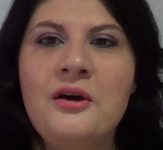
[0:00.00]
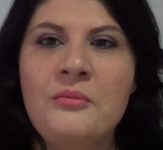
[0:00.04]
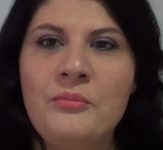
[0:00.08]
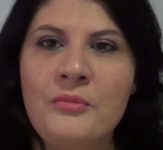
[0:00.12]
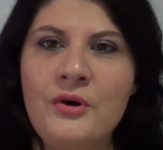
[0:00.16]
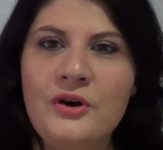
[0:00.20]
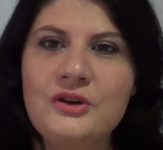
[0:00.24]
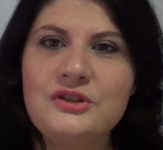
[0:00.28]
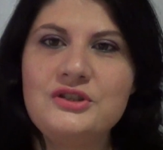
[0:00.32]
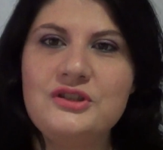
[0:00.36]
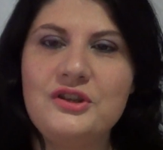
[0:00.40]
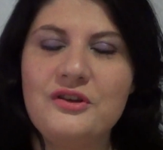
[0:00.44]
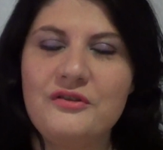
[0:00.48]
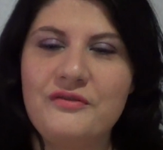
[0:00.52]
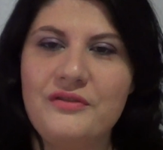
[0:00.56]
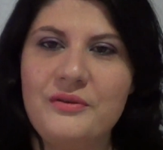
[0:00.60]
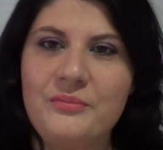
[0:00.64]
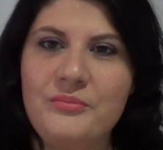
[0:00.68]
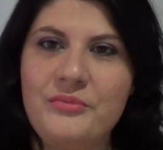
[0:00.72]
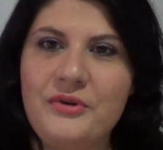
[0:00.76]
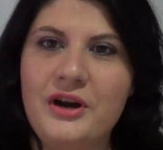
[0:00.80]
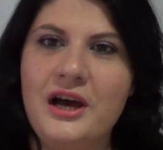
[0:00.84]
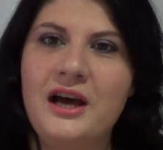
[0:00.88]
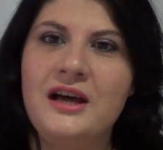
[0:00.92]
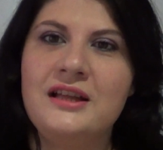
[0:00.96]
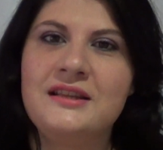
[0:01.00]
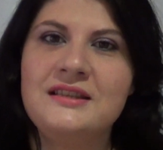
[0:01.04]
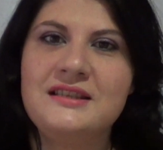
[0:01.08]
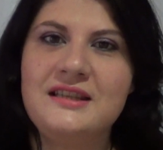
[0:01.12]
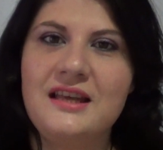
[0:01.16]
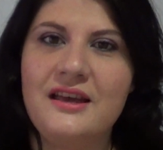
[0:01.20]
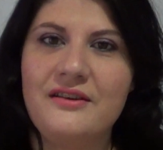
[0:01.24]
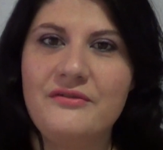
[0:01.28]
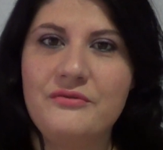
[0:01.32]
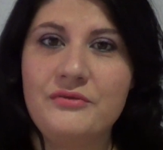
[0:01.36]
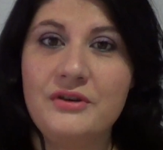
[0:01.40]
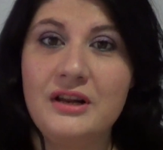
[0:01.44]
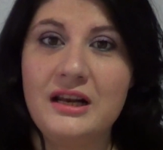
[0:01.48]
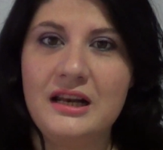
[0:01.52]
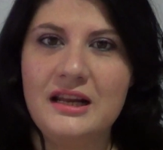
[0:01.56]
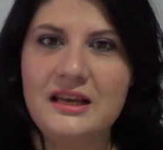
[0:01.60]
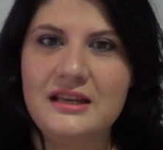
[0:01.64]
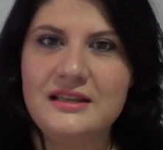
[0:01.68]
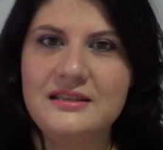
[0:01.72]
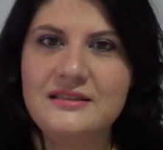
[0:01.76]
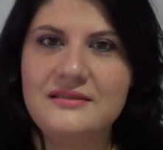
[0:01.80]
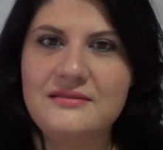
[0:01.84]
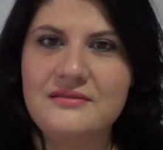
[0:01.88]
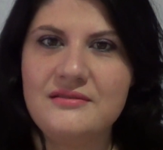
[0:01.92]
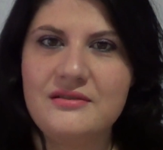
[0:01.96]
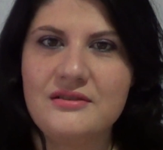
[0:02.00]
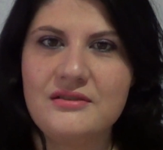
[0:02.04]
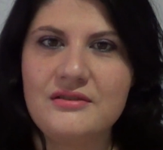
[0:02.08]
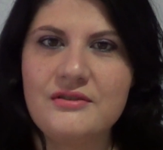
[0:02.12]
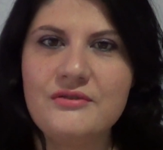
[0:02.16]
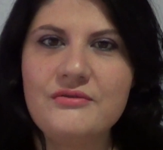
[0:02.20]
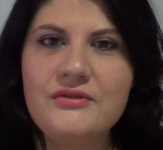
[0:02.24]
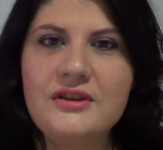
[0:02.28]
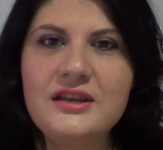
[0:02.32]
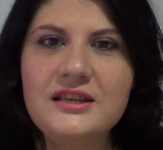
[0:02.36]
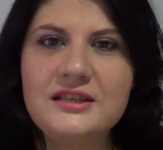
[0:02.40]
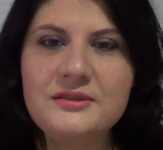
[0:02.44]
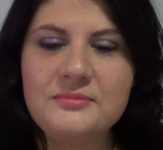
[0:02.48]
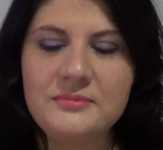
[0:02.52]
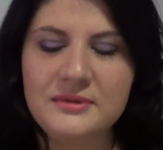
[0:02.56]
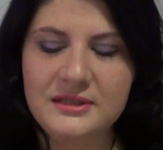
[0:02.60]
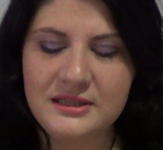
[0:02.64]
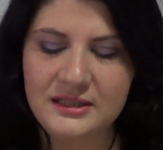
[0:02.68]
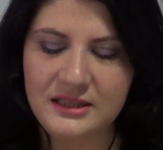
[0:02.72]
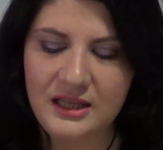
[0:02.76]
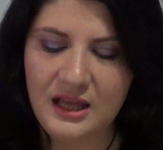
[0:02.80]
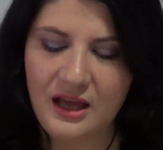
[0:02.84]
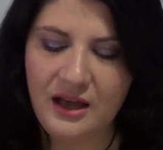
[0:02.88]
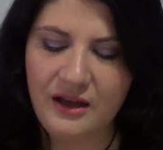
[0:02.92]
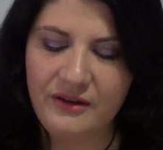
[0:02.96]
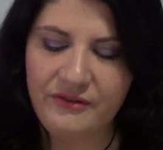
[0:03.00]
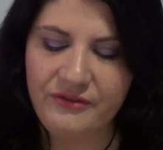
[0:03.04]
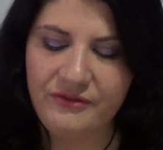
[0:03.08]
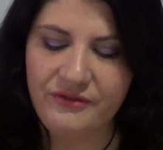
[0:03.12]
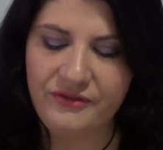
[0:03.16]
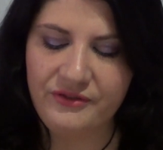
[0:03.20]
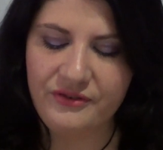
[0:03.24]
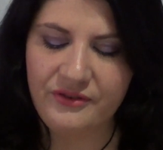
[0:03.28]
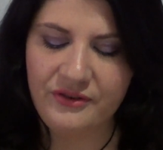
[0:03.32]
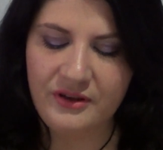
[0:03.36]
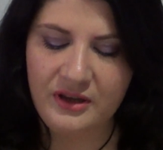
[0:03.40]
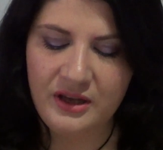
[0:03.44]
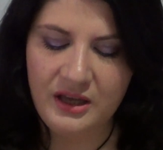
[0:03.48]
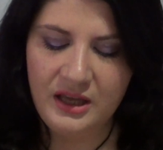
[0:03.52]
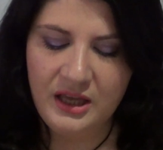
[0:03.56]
most of the brands have released their Christmas stuff